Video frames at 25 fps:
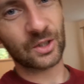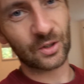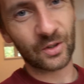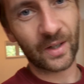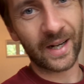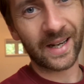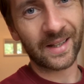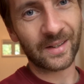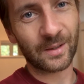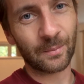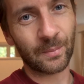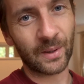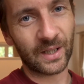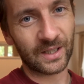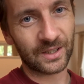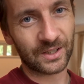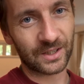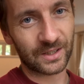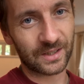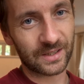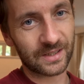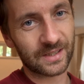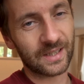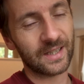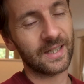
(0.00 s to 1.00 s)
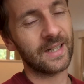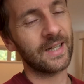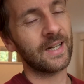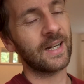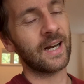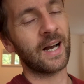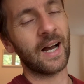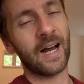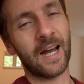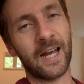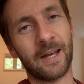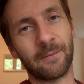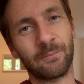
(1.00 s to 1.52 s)
great in the pictures.
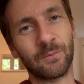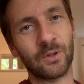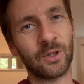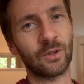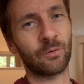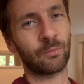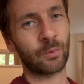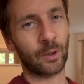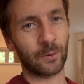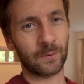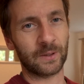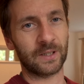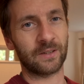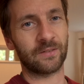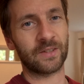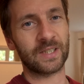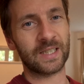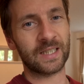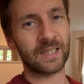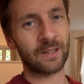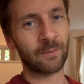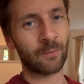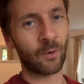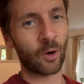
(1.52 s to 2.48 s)
You've probably have seen them